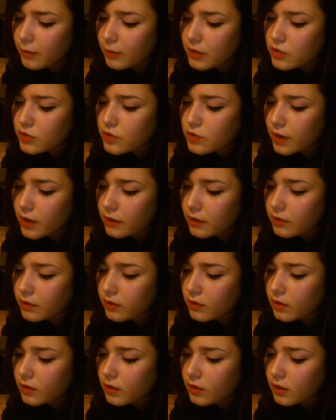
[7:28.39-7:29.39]
strength.
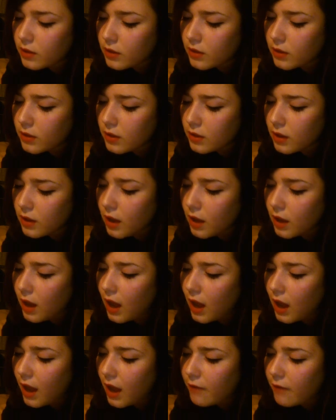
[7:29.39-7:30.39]

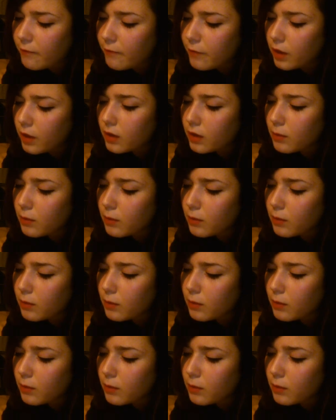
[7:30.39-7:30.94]
I flung.